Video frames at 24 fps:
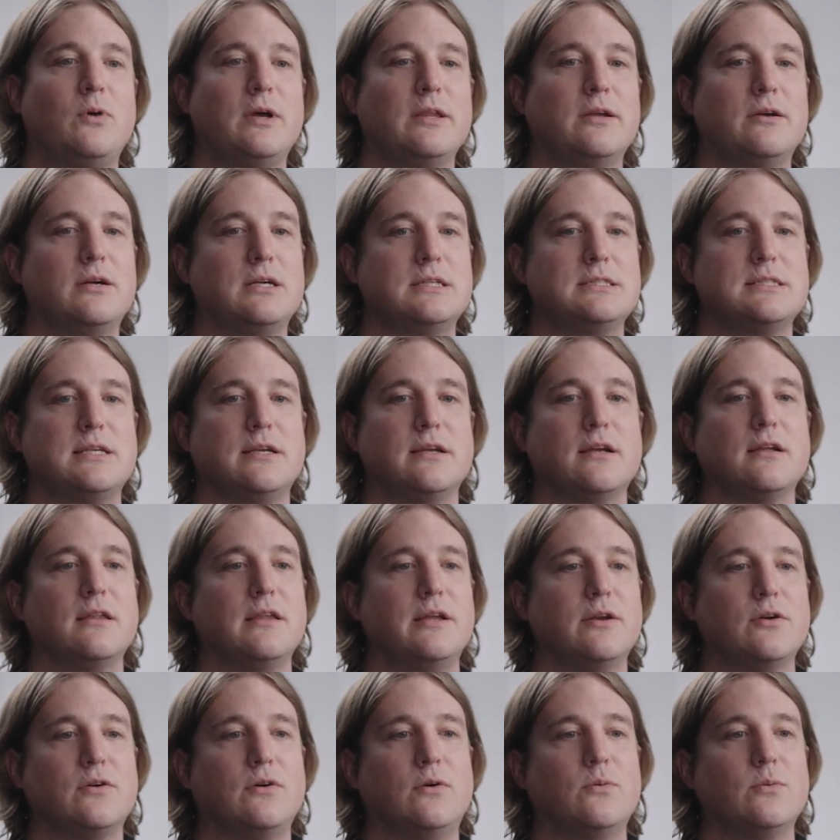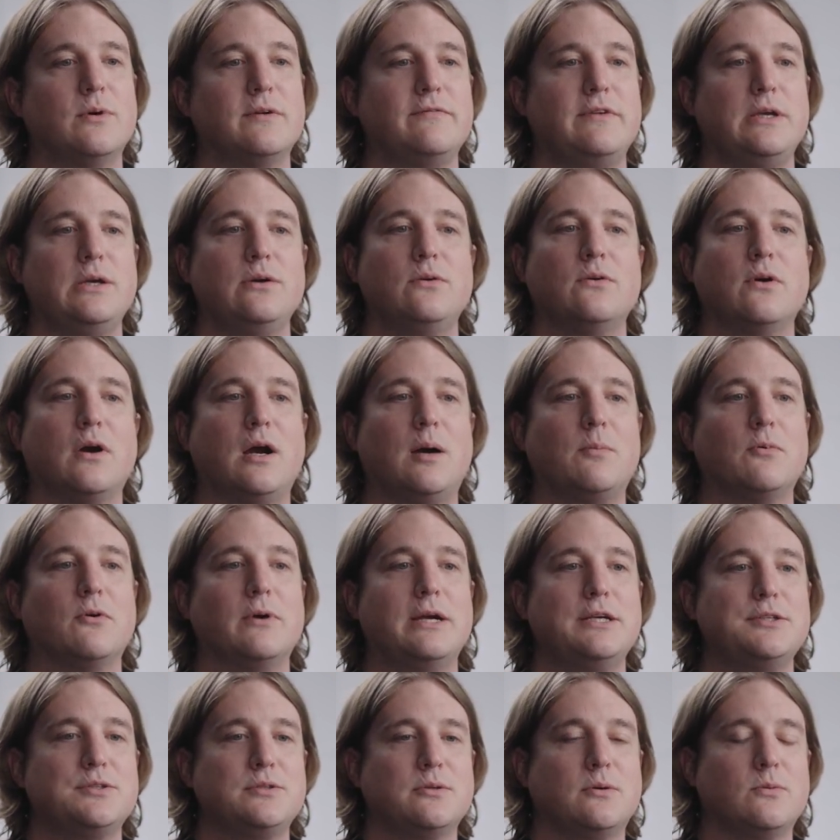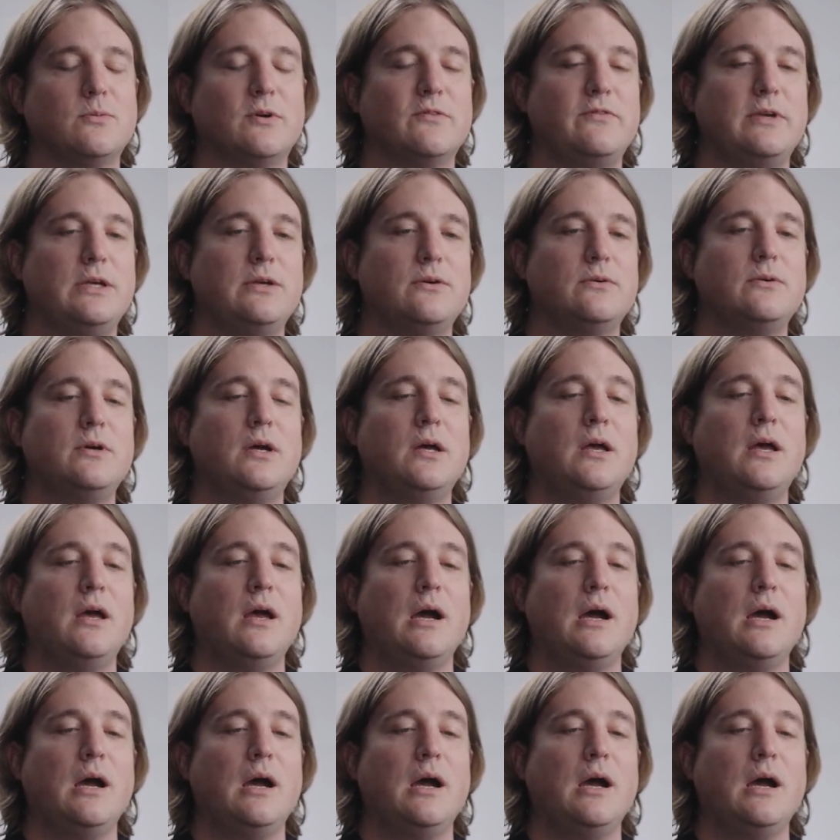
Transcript: whether it's a clinical review or operational review,